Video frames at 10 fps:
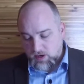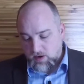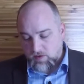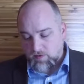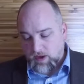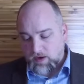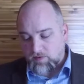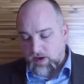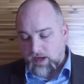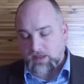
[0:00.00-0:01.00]
of
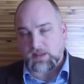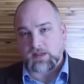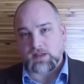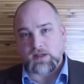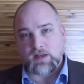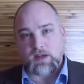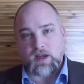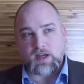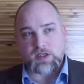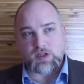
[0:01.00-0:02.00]
advance.
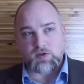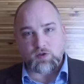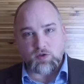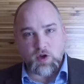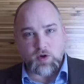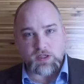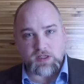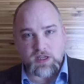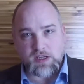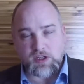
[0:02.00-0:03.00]
And so you'll notice
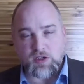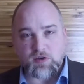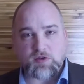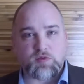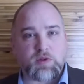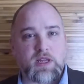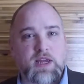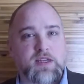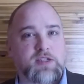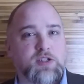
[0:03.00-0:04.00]
these years
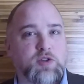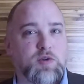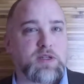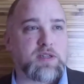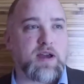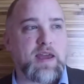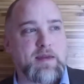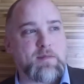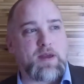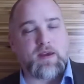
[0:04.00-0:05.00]
relate to a
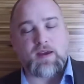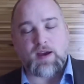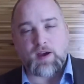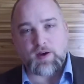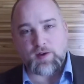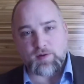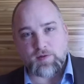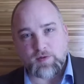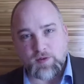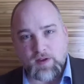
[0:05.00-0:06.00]
time
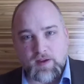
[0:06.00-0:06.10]
of